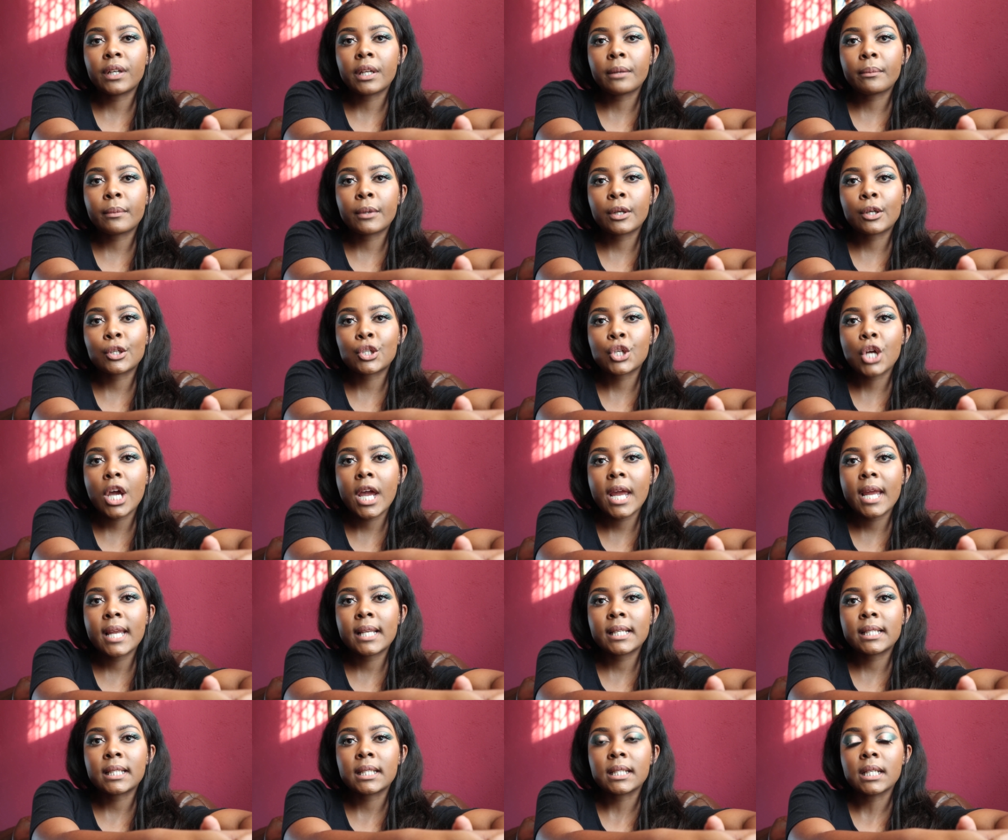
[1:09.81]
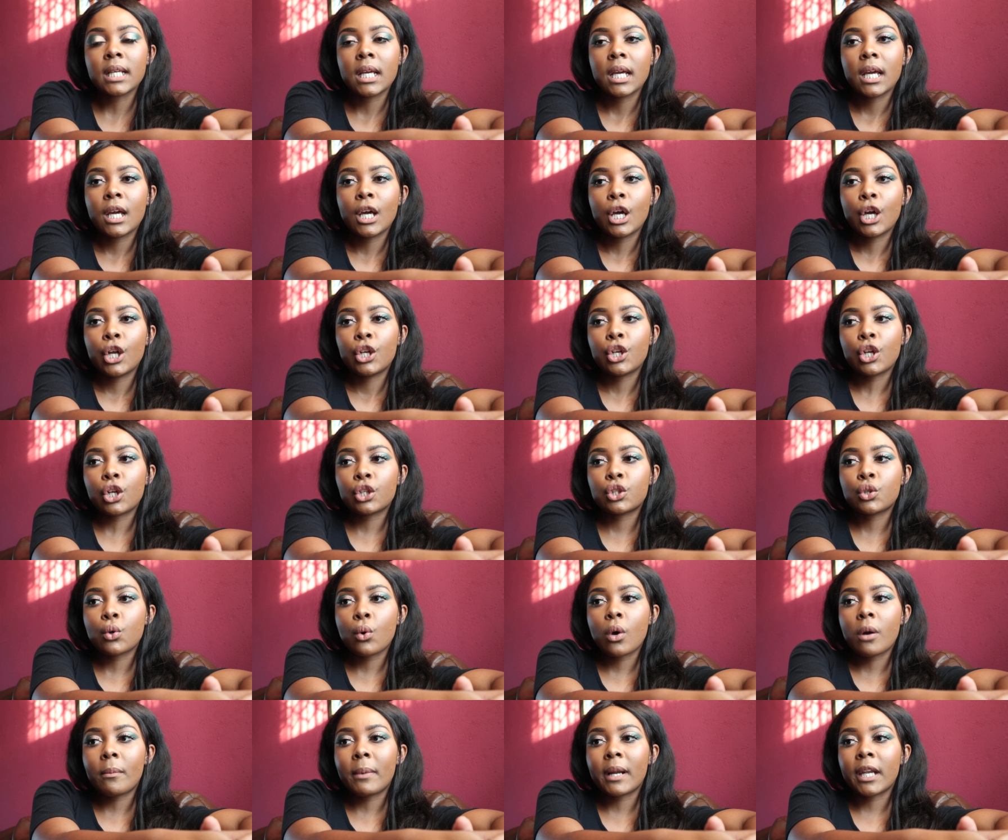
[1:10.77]
I'm gonna try and not
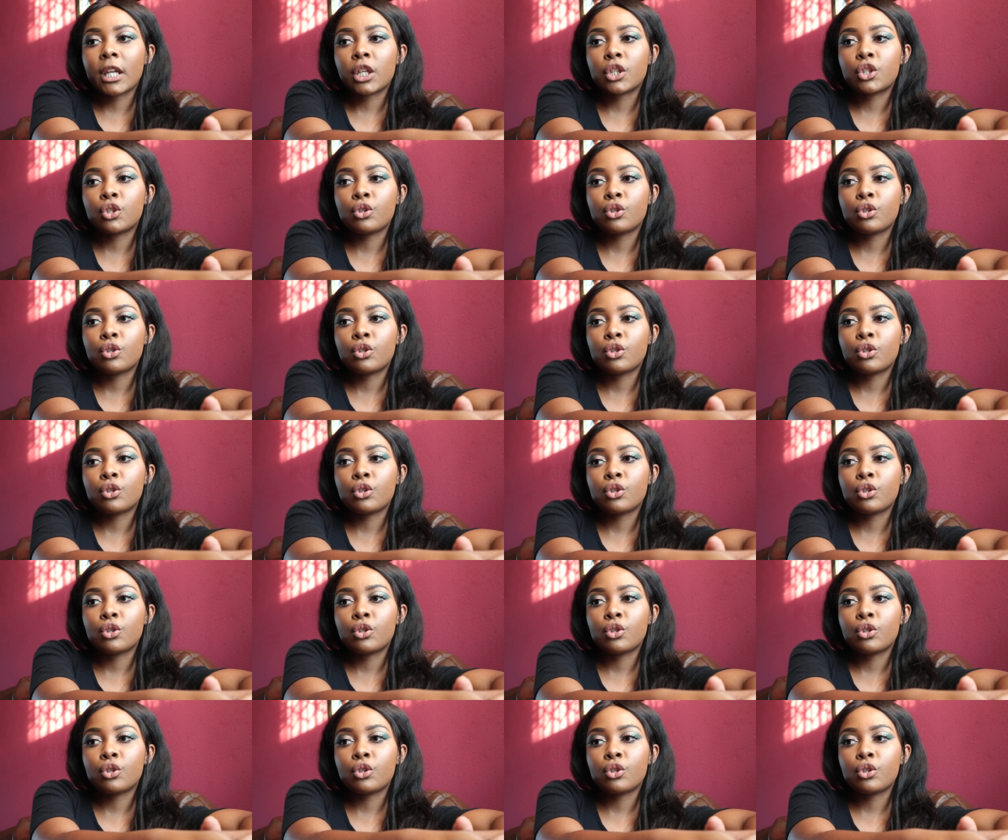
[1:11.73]
talk about it